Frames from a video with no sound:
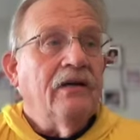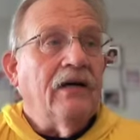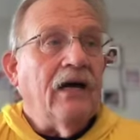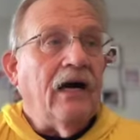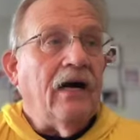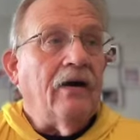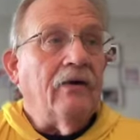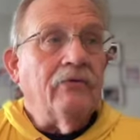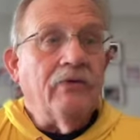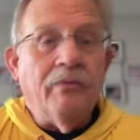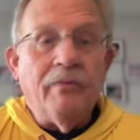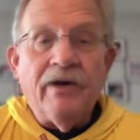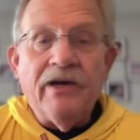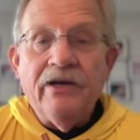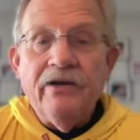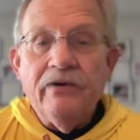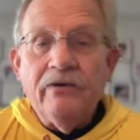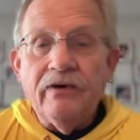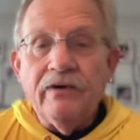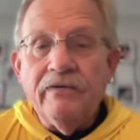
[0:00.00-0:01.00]
Uh,
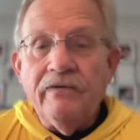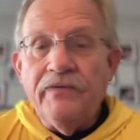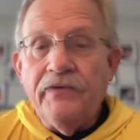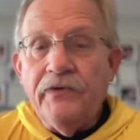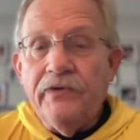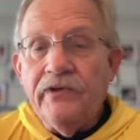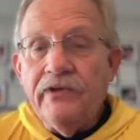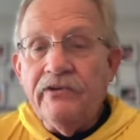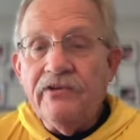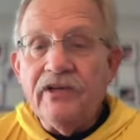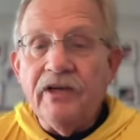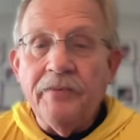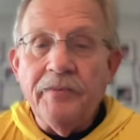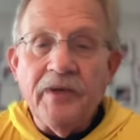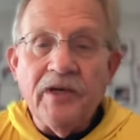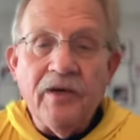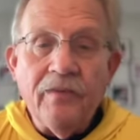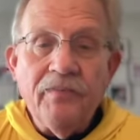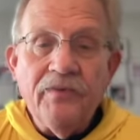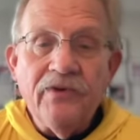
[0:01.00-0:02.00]
reminder of a few things
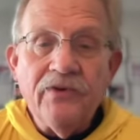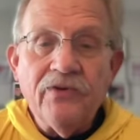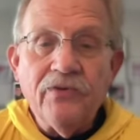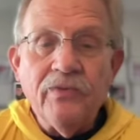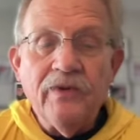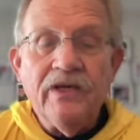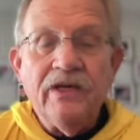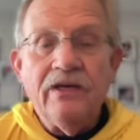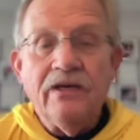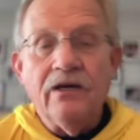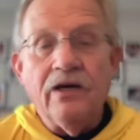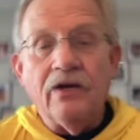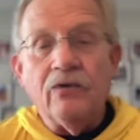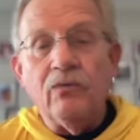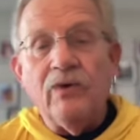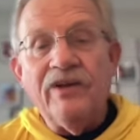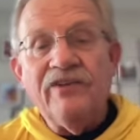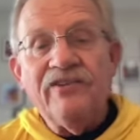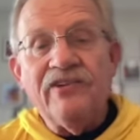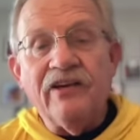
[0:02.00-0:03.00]
coming up this week
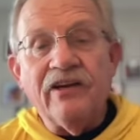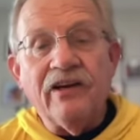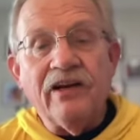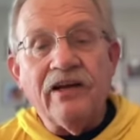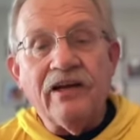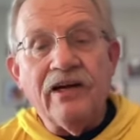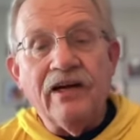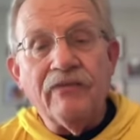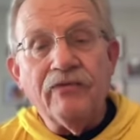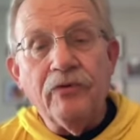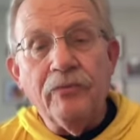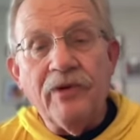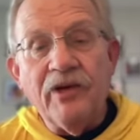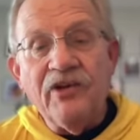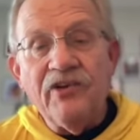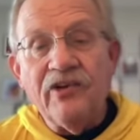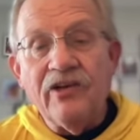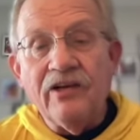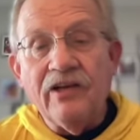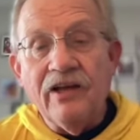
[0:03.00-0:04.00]
on Wednesday night
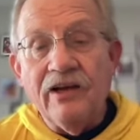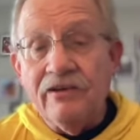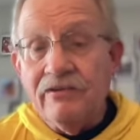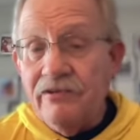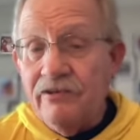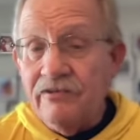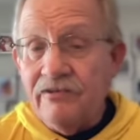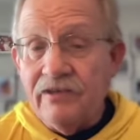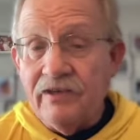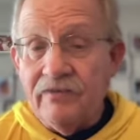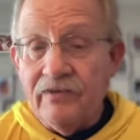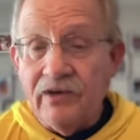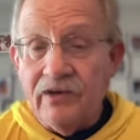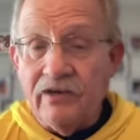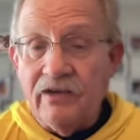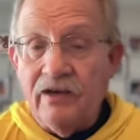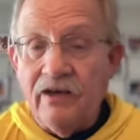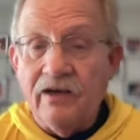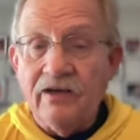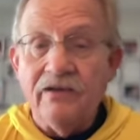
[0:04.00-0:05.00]
confirmation class at 7
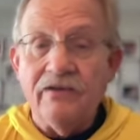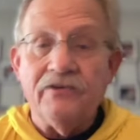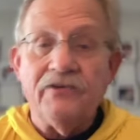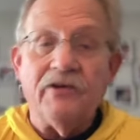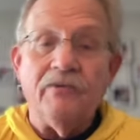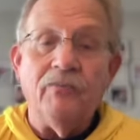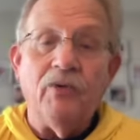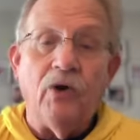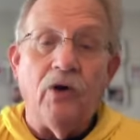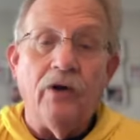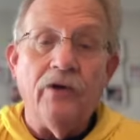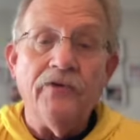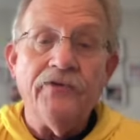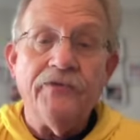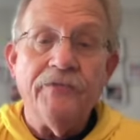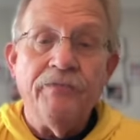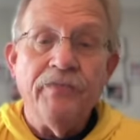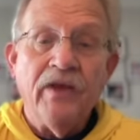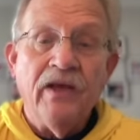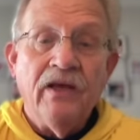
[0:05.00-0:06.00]
o'clock at St.
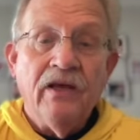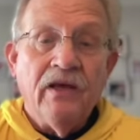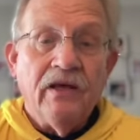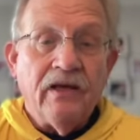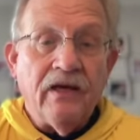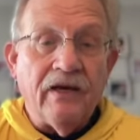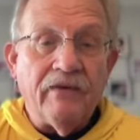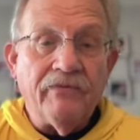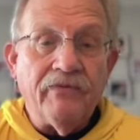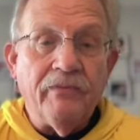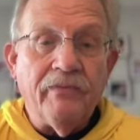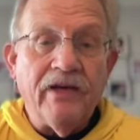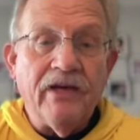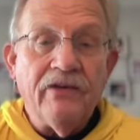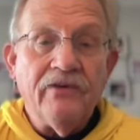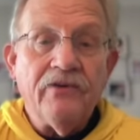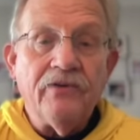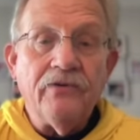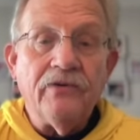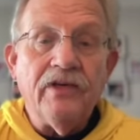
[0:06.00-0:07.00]
Paul's.
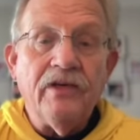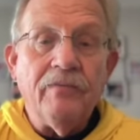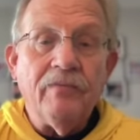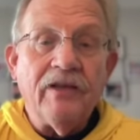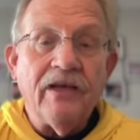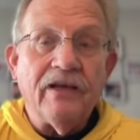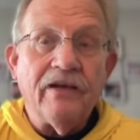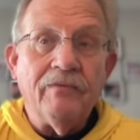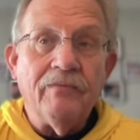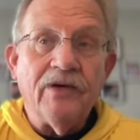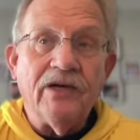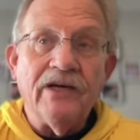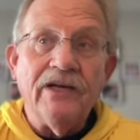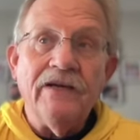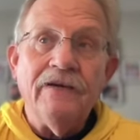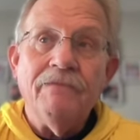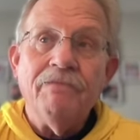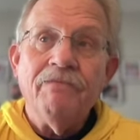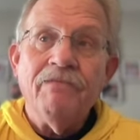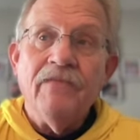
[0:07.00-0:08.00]
Confirmands, do keep that in
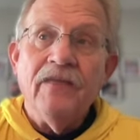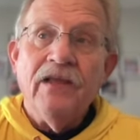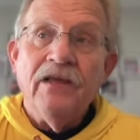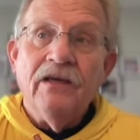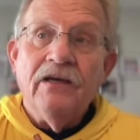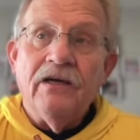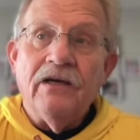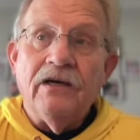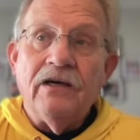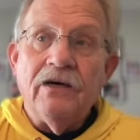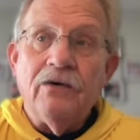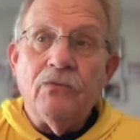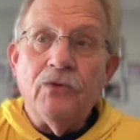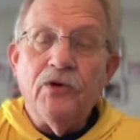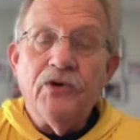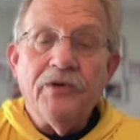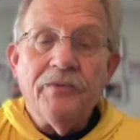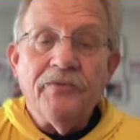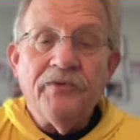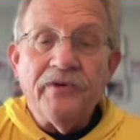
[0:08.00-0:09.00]
mind. Uh,
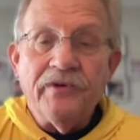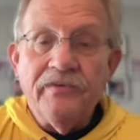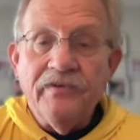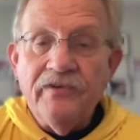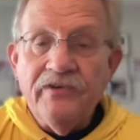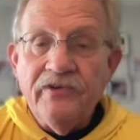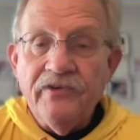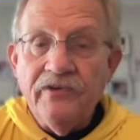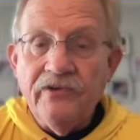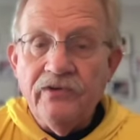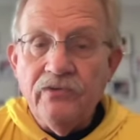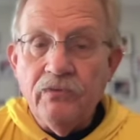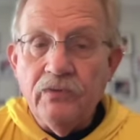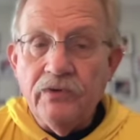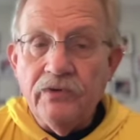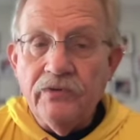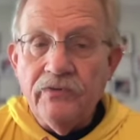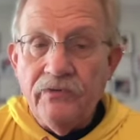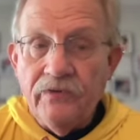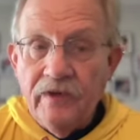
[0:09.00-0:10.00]
worship services
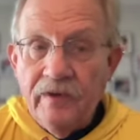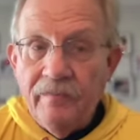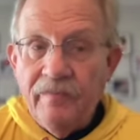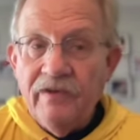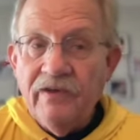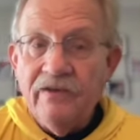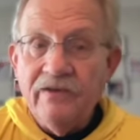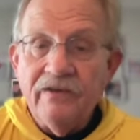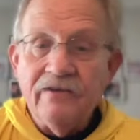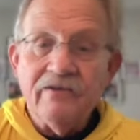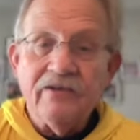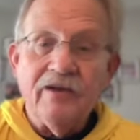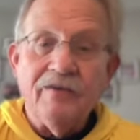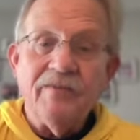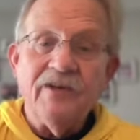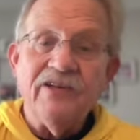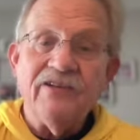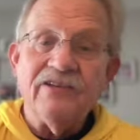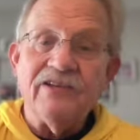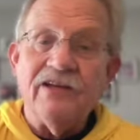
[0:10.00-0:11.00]
will flip this
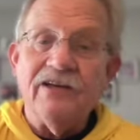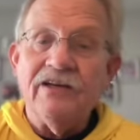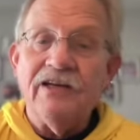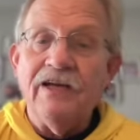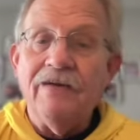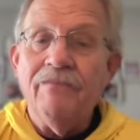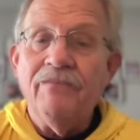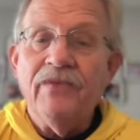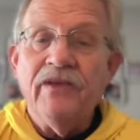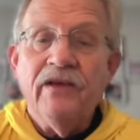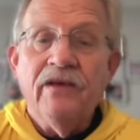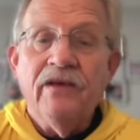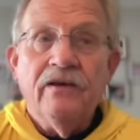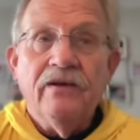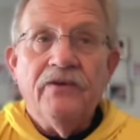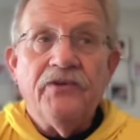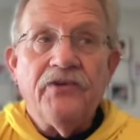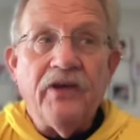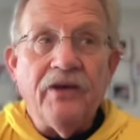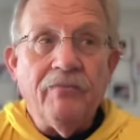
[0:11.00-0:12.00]
coming Sunday.
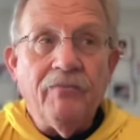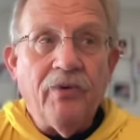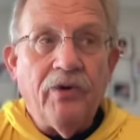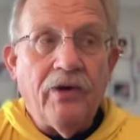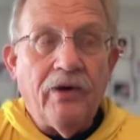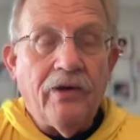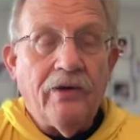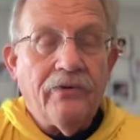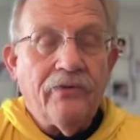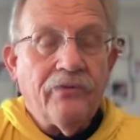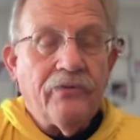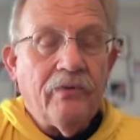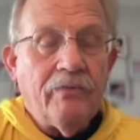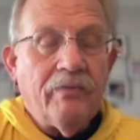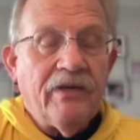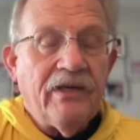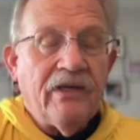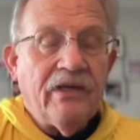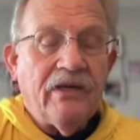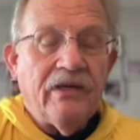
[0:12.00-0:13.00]
St. Paul's
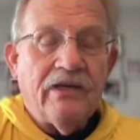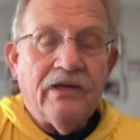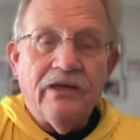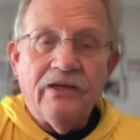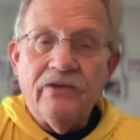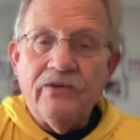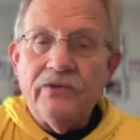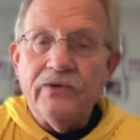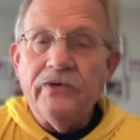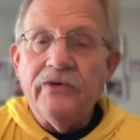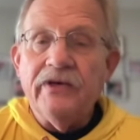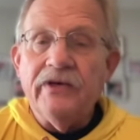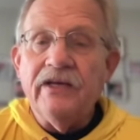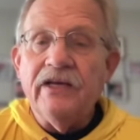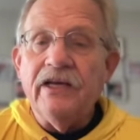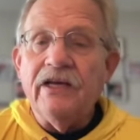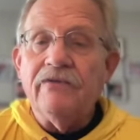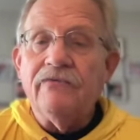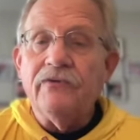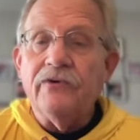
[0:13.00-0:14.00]
will be at
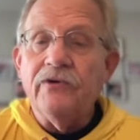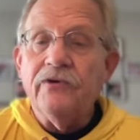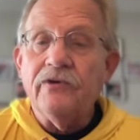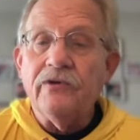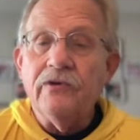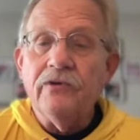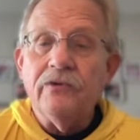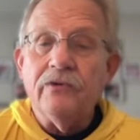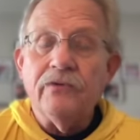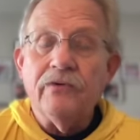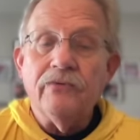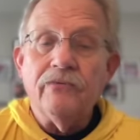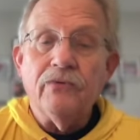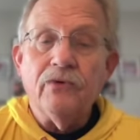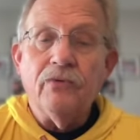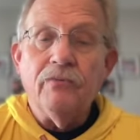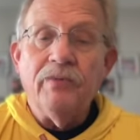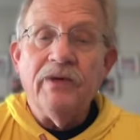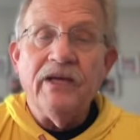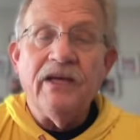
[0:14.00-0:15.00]
8:30 and First Lutheran
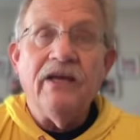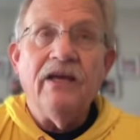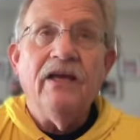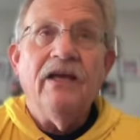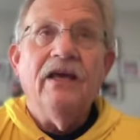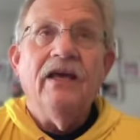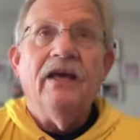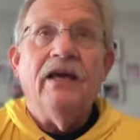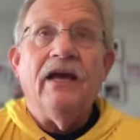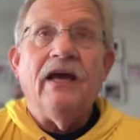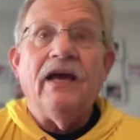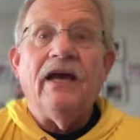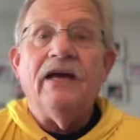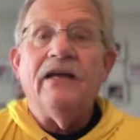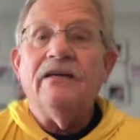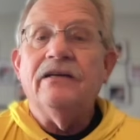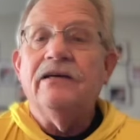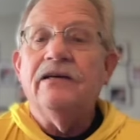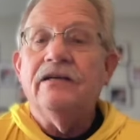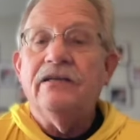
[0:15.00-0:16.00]
will be
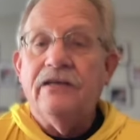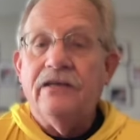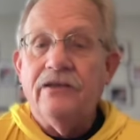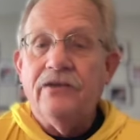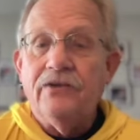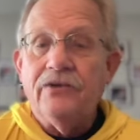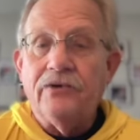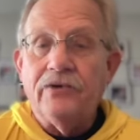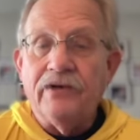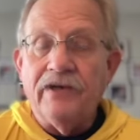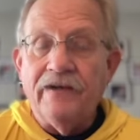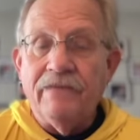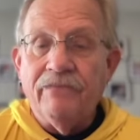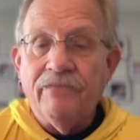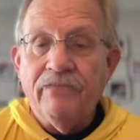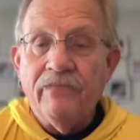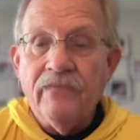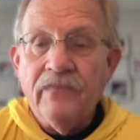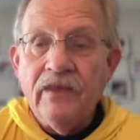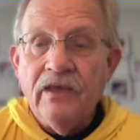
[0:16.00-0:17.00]
at 10:30.
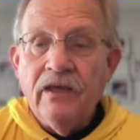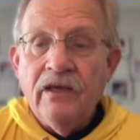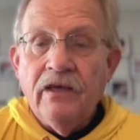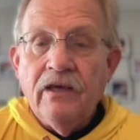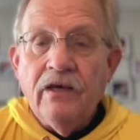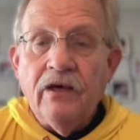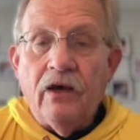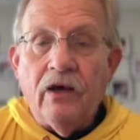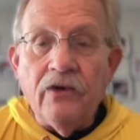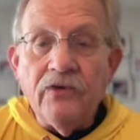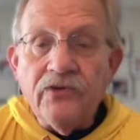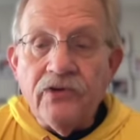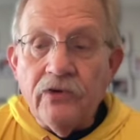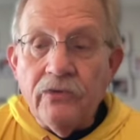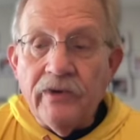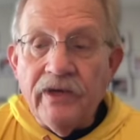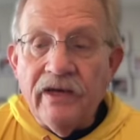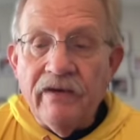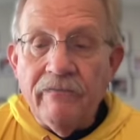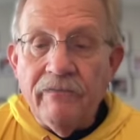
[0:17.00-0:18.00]
Also,
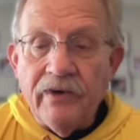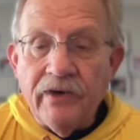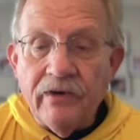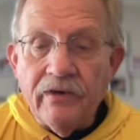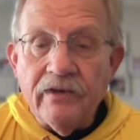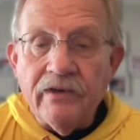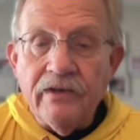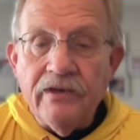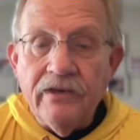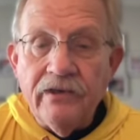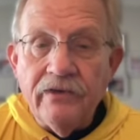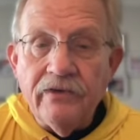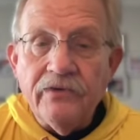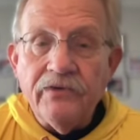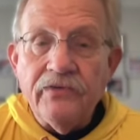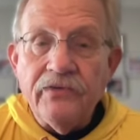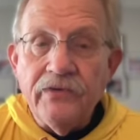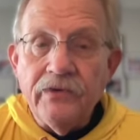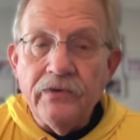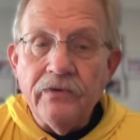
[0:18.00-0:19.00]
we have Marilyn
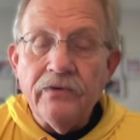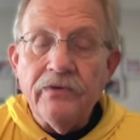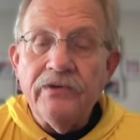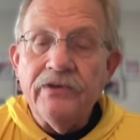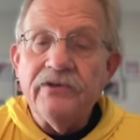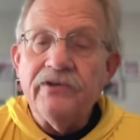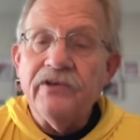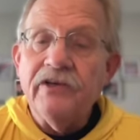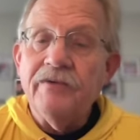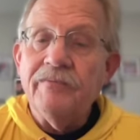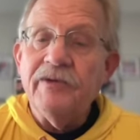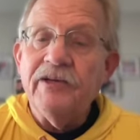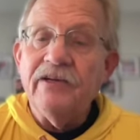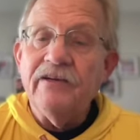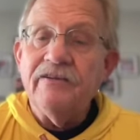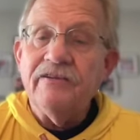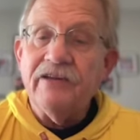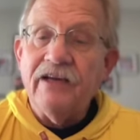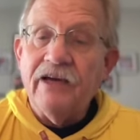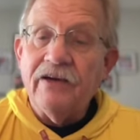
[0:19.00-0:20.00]
Keel's funeral this
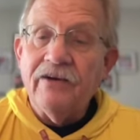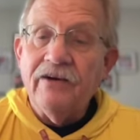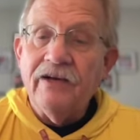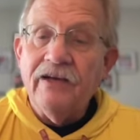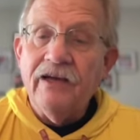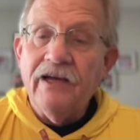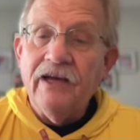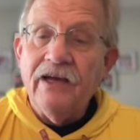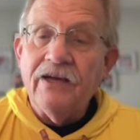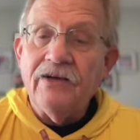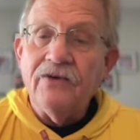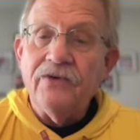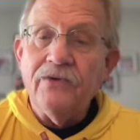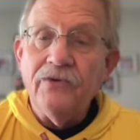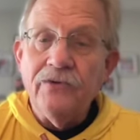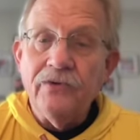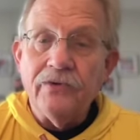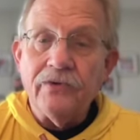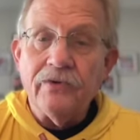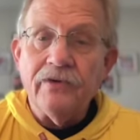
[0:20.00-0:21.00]
coming Saturday at
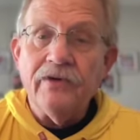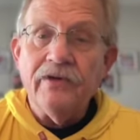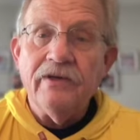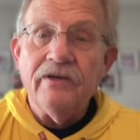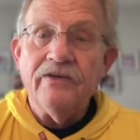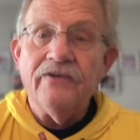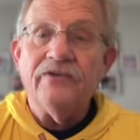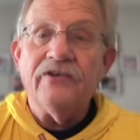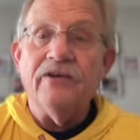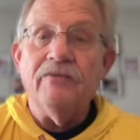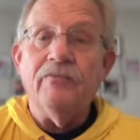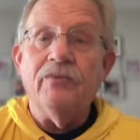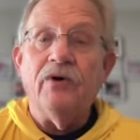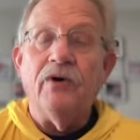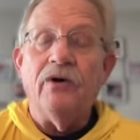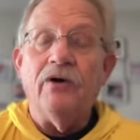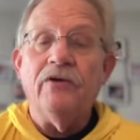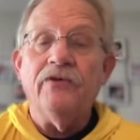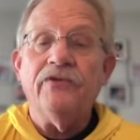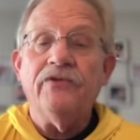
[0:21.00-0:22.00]
2:30 at St.
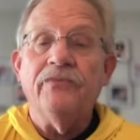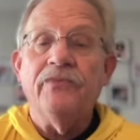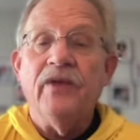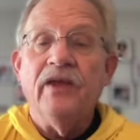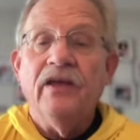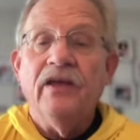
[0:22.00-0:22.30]
Paul's.